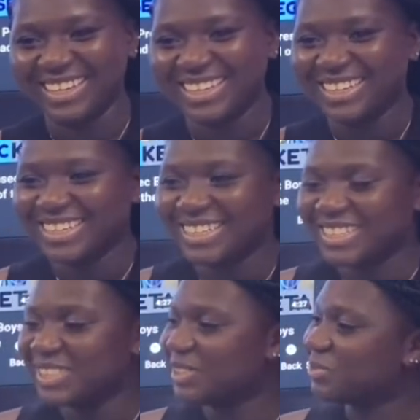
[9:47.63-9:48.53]

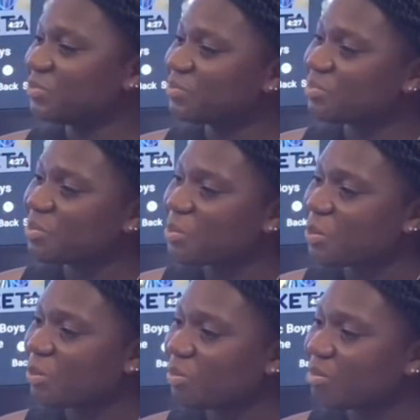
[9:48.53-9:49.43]

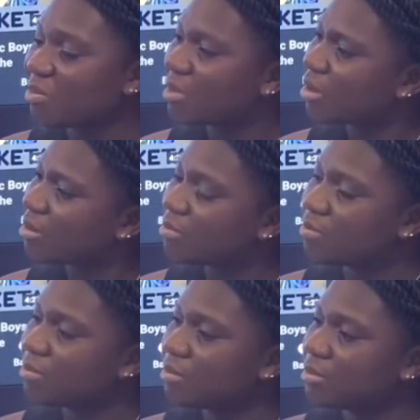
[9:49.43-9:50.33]

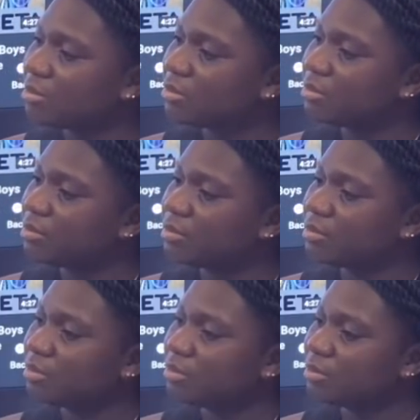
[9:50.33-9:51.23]

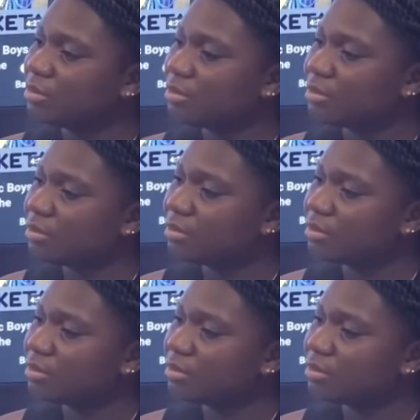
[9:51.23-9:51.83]
No words are spoken by the person on screen.